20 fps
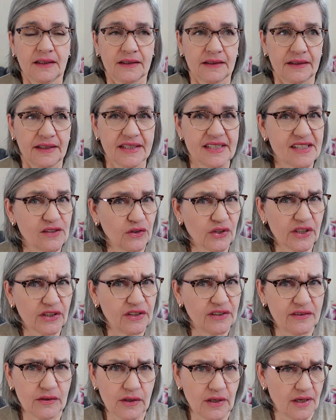It's only
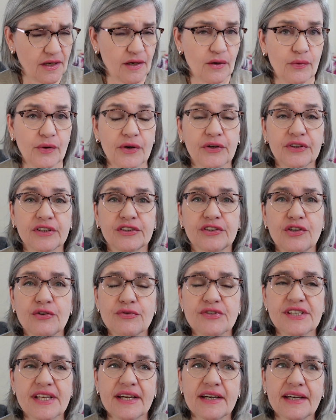we're on a
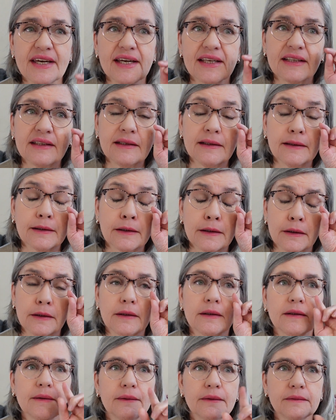Tuesday again
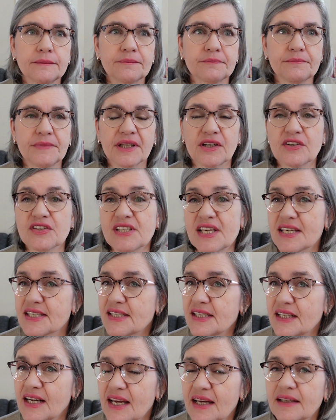because
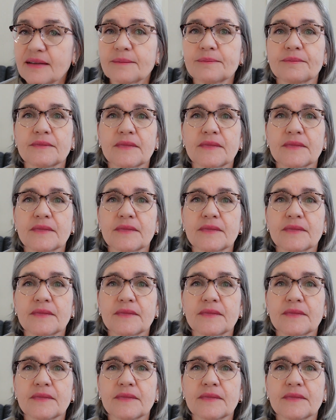yesterday